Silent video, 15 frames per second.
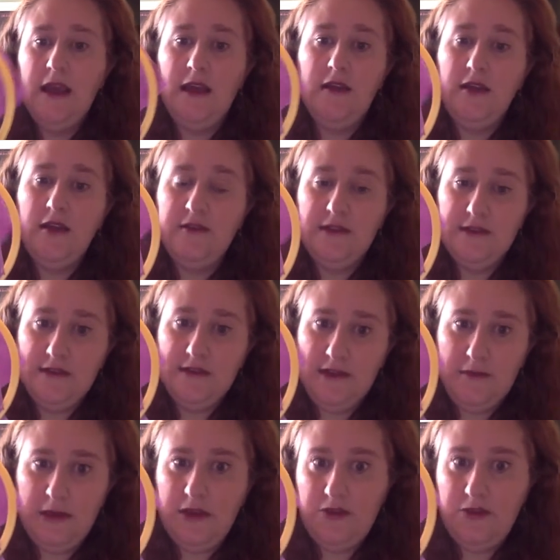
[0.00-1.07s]
And obviously
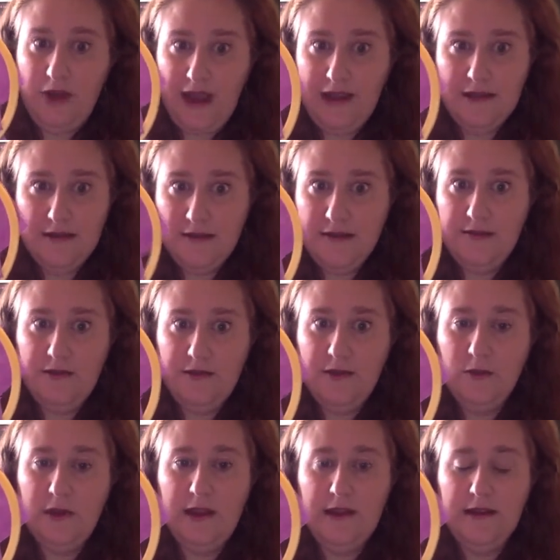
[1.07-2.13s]
my dragons fit
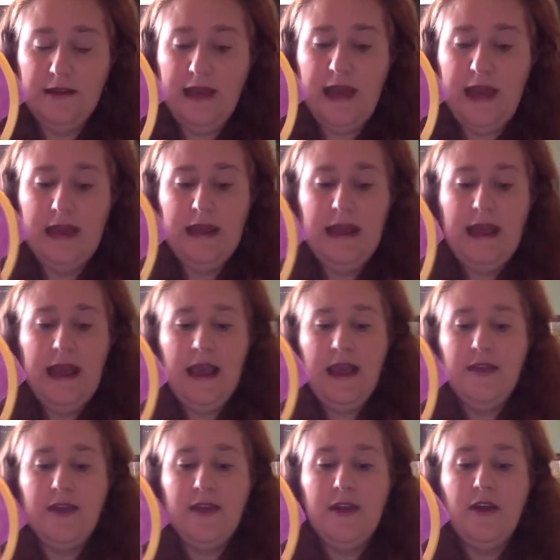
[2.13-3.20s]
well into that.
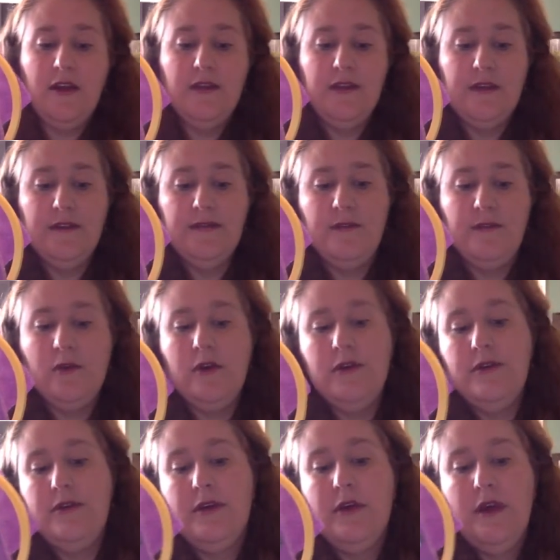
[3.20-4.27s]
And then on the
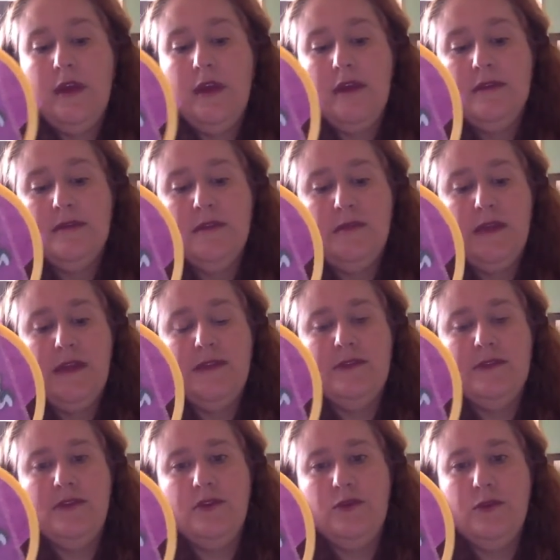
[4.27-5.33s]
4th, something that
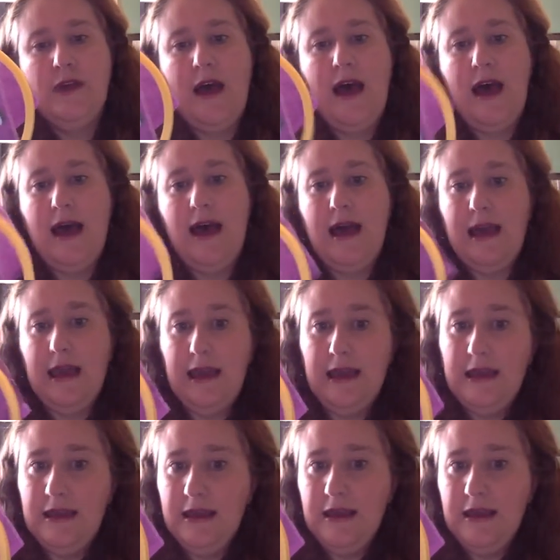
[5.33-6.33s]
starts with I.